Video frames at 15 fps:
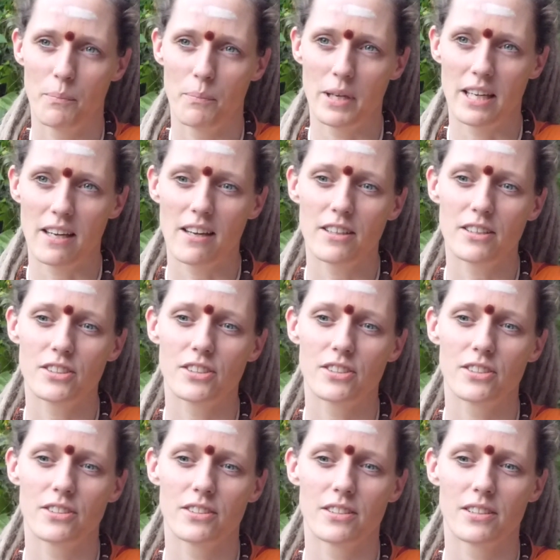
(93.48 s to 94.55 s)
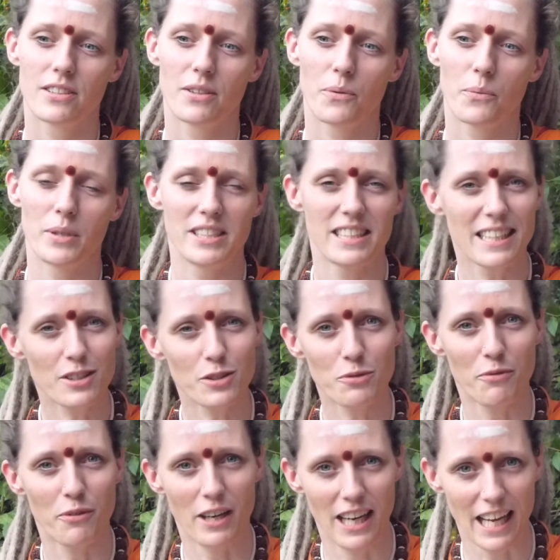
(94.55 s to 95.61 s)
Because we tend to
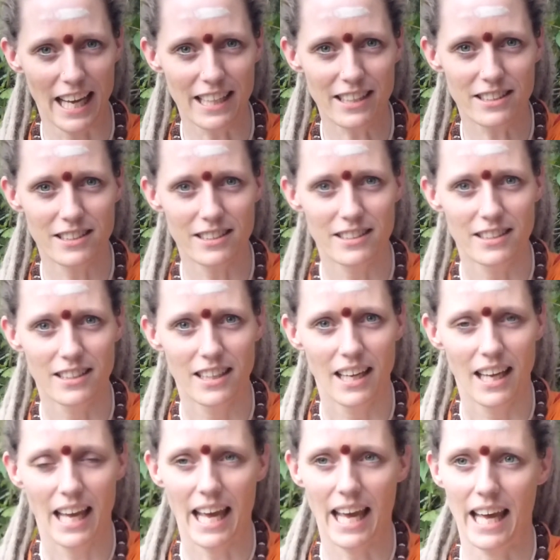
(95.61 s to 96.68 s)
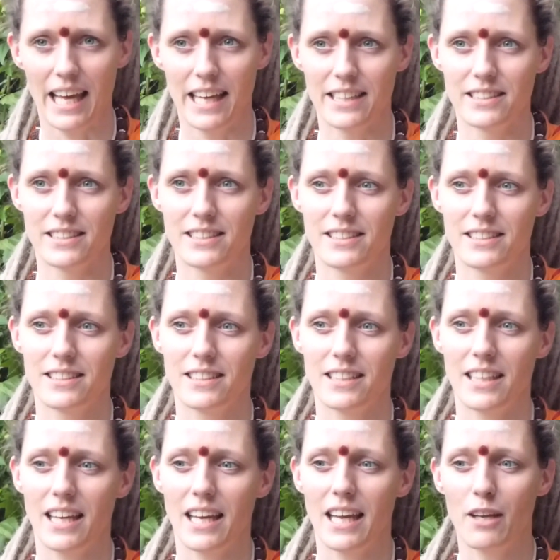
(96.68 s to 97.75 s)
forget, and
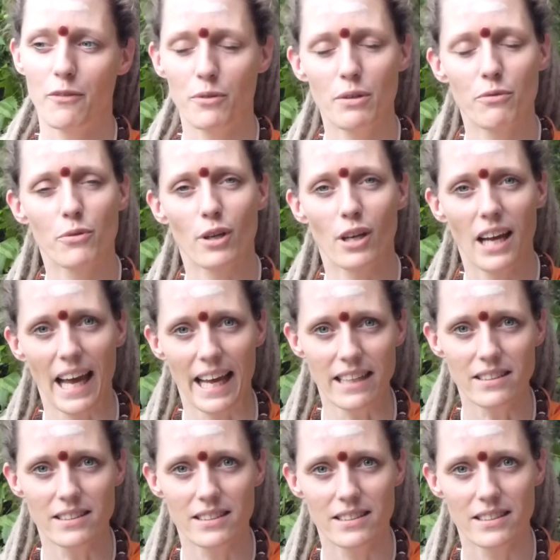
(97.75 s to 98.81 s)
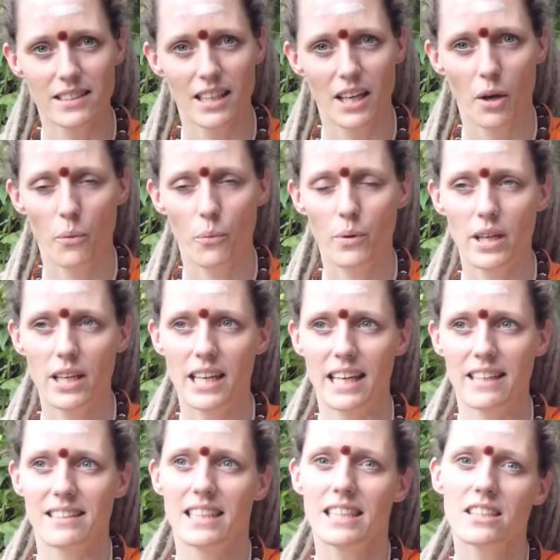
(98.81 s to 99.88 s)
if we forget, we
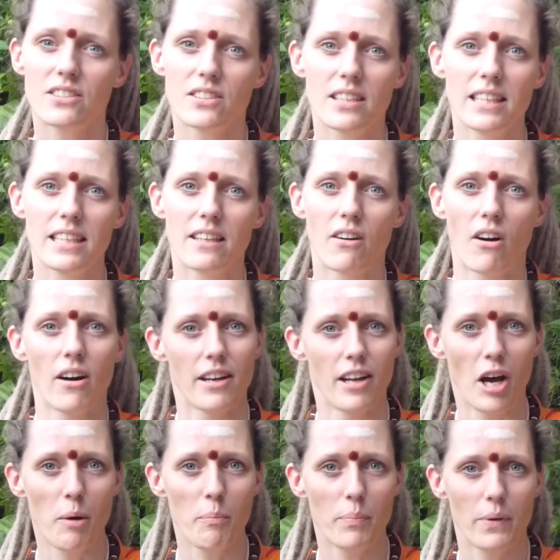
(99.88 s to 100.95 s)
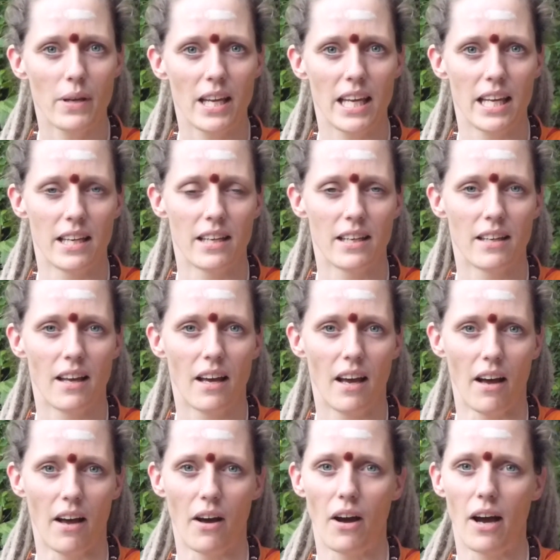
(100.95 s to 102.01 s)
get easily caught up in
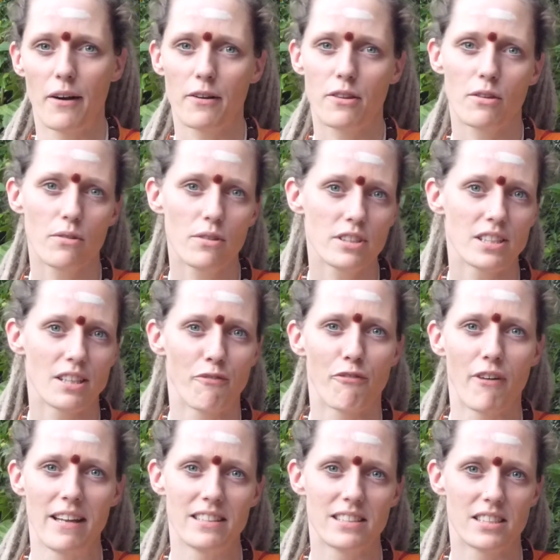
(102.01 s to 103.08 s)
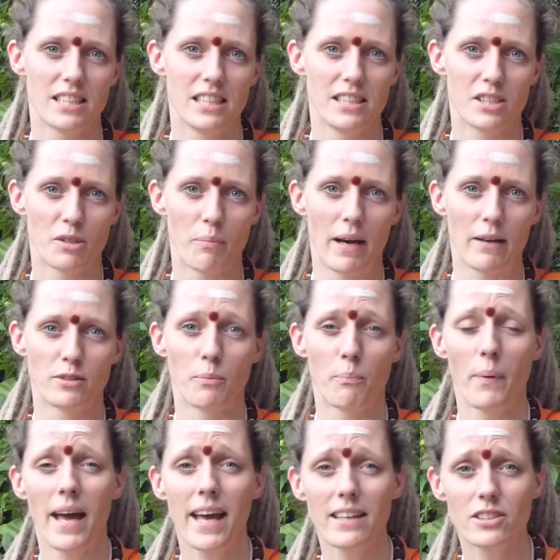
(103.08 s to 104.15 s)
our thoughts and fantasies about the
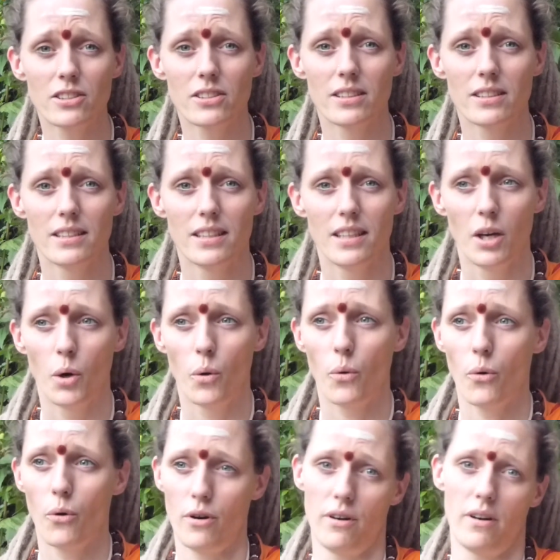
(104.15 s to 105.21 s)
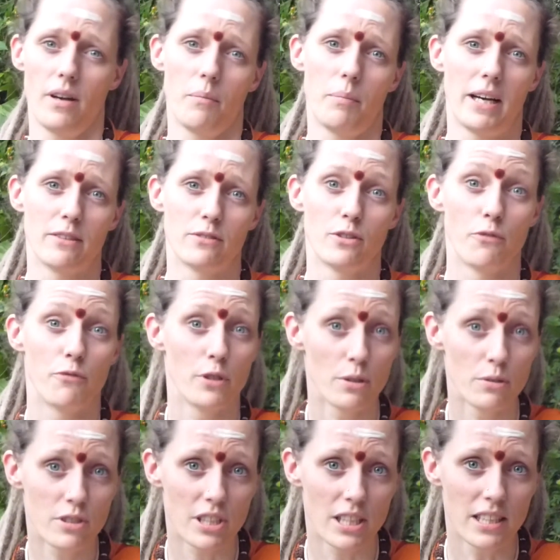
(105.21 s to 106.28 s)
past or about the
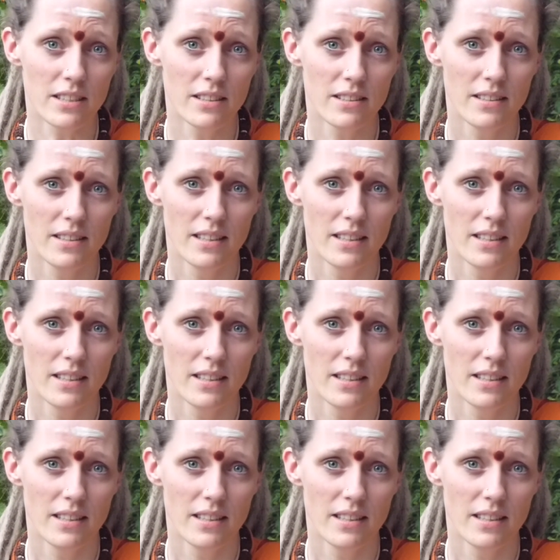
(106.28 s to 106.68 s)
future,